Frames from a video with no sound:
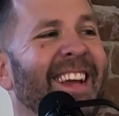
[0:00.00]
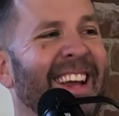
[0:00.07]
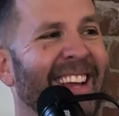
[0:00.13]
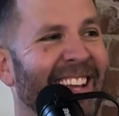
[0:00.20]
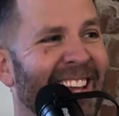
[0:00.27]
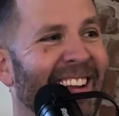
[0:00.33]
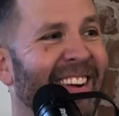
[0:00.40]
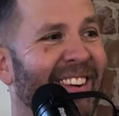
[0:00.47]

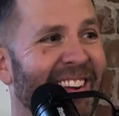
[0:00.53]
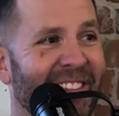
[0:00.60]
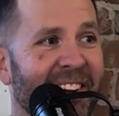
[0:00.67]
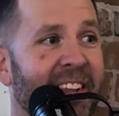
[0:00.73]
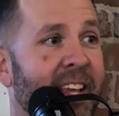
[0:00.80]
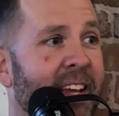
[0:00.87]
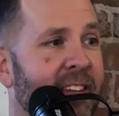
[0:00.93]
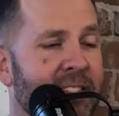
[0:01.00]
It
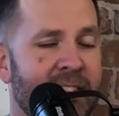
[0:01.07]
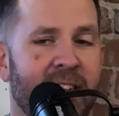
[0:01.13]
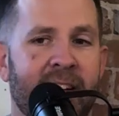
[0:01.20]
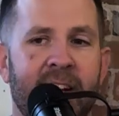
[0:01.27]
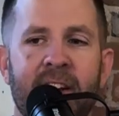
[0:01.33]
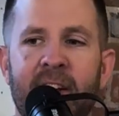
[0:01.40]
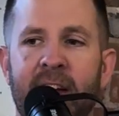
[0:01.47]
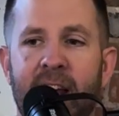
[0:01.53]
really is.
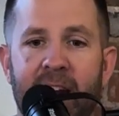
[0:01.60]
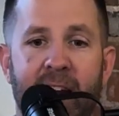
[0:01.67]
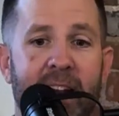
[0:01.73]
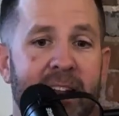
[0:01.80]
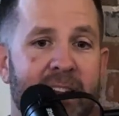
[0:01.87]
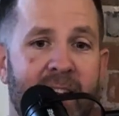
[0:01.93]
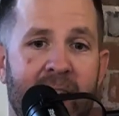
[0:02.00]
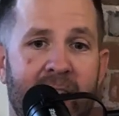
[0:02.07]
And
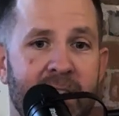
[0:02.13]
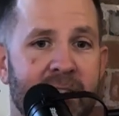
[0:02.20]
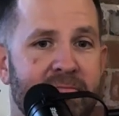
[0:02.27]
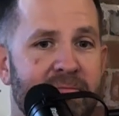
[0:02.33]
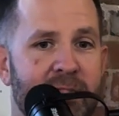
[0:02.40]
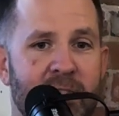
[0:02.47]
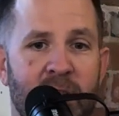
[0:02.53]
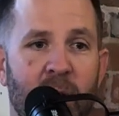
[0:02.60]
I
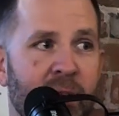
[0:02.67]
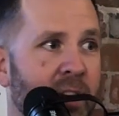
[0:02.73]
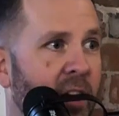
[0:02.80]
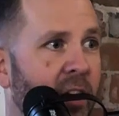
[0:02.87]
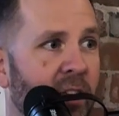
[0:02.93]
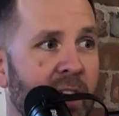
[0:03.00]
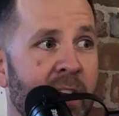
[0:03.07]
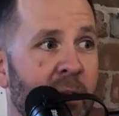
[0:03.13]
soaked it
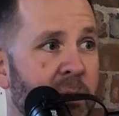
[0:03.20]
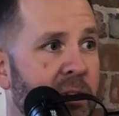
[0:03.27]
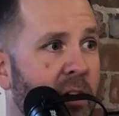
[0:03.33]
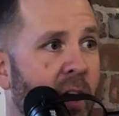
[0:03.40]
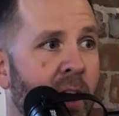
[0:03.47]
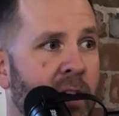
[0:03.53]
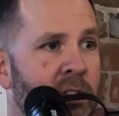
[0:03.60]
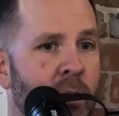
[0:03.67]
all in. It was
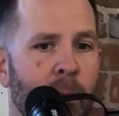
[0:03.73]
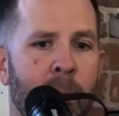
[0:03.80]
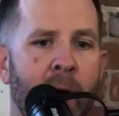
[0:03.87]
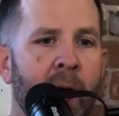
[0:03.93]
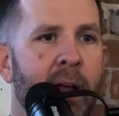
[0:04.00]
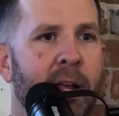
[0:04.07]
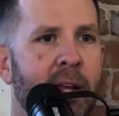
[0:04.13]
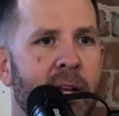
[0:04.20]
awesome.
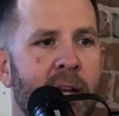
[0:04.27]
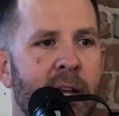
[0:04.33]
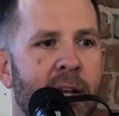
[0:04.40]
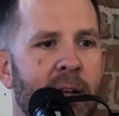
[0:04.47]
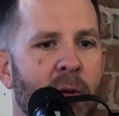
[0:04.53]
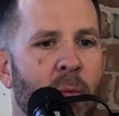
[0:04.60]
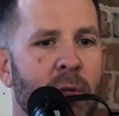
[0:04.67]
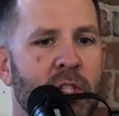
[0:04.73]
But
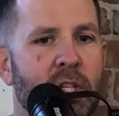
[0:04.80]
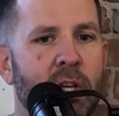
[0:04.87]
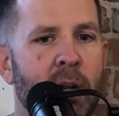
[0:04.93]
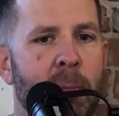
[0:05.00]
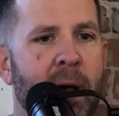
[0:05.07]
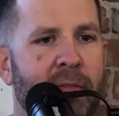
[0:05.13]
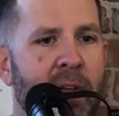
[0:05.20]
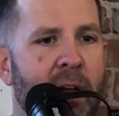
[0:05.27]
what's good
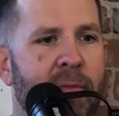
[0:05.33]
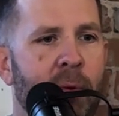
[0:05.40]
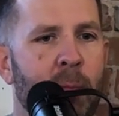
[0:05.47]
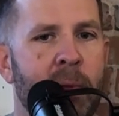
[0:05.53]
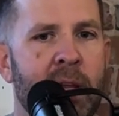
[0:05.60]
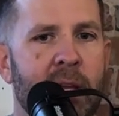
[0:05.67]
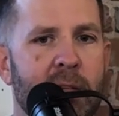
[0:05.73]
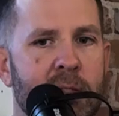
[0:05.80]
about that for
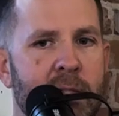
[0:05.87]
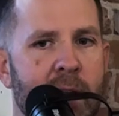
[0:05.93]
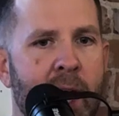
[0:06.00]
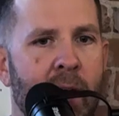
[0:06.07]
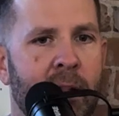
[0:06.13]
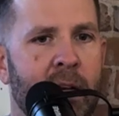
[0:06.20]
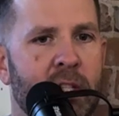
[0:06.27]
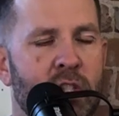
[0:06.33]
me is
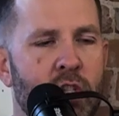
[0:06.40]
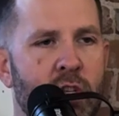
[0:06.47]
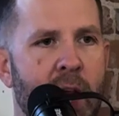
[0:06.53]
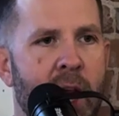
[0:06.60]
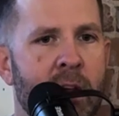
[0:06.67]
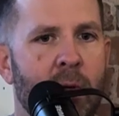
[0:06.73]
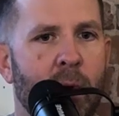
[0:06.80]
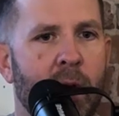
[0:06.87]
now that it's
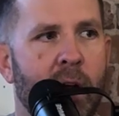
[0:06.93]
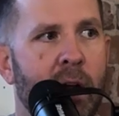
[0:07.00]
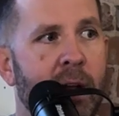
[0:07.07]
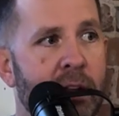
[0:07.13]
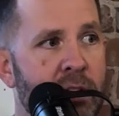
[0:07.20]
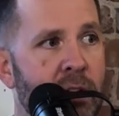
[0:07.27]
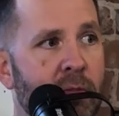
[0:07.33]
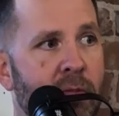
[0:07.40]
January,
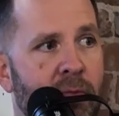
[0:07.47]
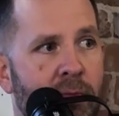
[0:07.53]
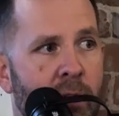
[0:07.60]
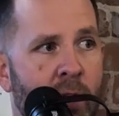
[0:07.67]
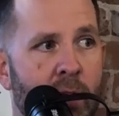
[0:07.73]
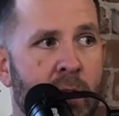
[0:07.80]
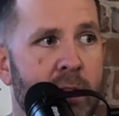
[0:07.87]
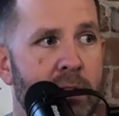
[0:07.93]
as you've
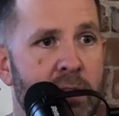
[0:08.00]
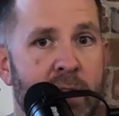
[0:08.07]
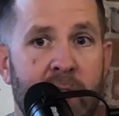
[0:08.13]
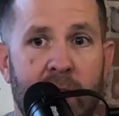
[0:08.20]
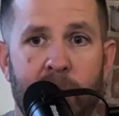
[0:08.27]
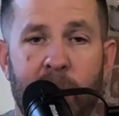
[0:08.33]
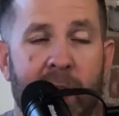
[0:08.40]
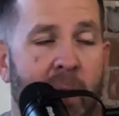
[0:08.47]
heard and
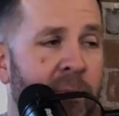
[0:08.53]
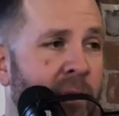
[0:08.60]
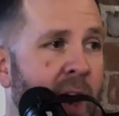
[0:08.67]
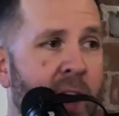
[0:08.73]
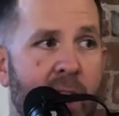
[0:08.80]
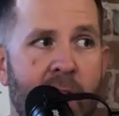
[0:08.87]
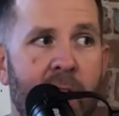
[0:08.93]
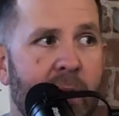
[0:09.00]
seen, man, I'm
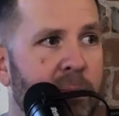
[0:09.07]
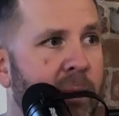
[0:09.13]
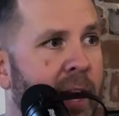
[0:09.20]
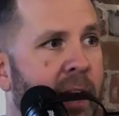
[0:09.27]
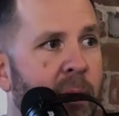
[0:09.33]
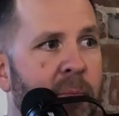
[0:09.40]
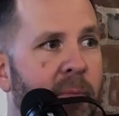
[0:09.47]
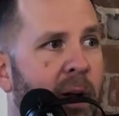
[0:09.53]
fired up,
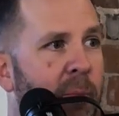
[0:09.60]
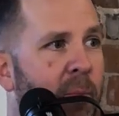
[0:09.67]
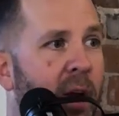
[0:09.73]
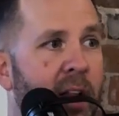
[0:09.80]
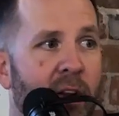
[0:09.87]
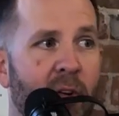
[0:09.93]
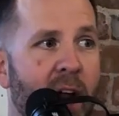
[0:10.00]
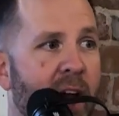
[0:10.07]
man. I'm
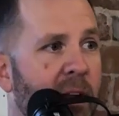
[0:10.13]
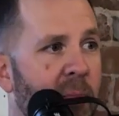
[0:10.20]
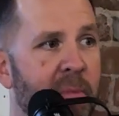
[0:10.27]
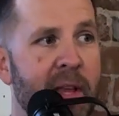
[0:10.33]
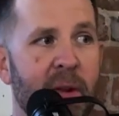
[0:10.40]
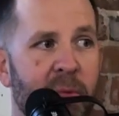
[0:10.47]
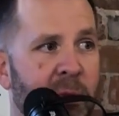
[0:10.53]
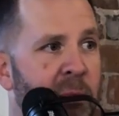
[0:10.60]
running around. I'm
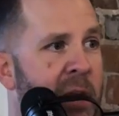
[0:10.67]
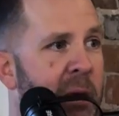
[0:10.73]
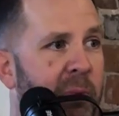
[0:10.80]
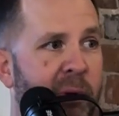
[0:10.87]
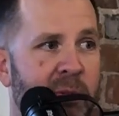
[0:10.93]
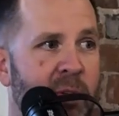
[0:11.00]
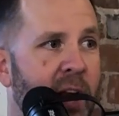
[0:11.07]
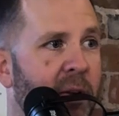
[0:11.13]
meeting with
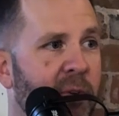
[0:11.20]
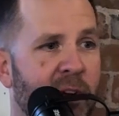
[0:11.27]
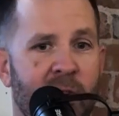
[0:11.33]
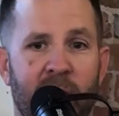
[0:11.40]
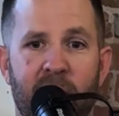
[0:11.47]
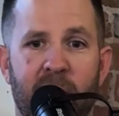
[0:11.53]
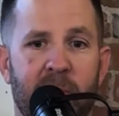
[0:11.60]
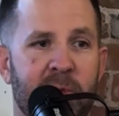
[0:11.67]
people. I'm trying to
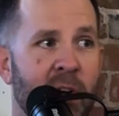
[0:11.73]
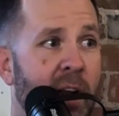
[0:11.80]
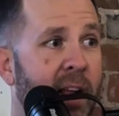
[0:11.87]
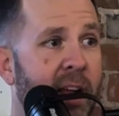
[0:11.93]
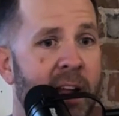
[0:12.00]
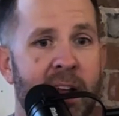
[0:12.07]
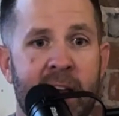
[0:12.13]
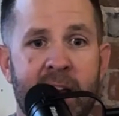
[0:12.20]
recruit. I'm trying to
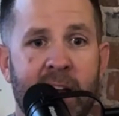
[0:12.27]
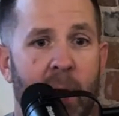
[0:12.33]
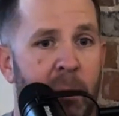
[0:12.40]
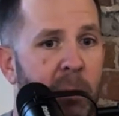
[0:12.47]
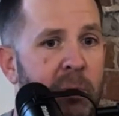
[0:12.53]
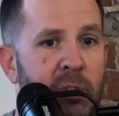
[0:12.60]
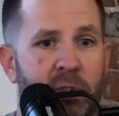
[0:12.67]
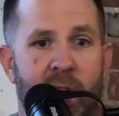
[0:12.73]
come
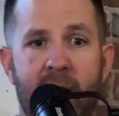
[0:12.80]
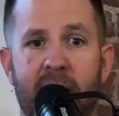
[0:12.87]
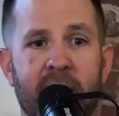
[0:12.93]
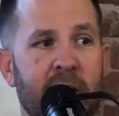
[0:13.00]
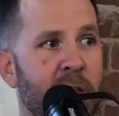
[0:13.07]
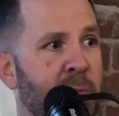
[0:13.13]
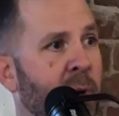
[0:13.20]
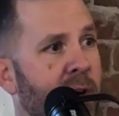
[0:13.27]
up with
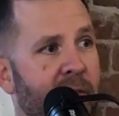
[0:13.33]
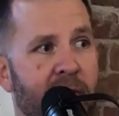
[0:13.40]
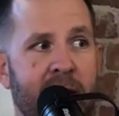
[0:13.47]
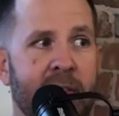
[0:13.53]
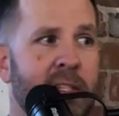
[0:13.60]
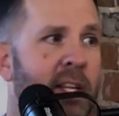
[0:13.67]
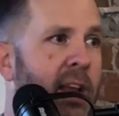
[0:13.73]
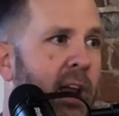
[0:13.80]
strategies, put
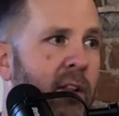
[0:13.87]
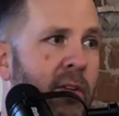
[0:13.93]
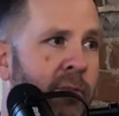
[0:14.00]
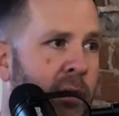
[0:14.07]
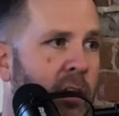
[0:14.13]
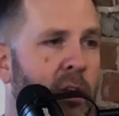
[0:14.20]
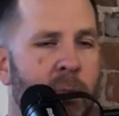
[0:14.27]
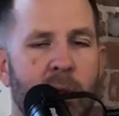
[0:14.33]
events together
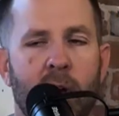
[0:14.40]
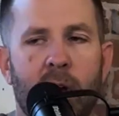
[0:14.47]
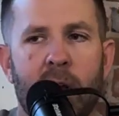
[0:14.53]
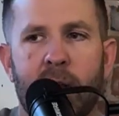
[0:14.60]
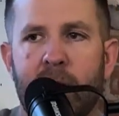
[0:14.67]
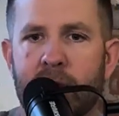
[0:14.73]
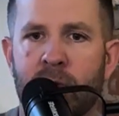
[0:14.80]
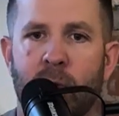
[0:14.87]
for the community,
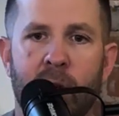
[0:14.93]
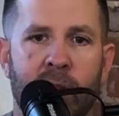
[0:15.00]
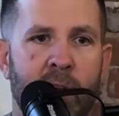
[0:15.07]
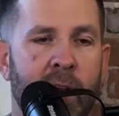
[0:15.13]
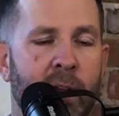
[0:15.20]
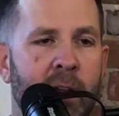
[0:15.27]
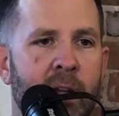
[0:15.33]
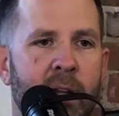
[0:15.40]
that sort of
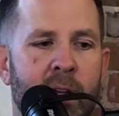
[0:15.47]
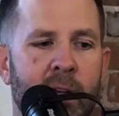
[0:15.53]
thing.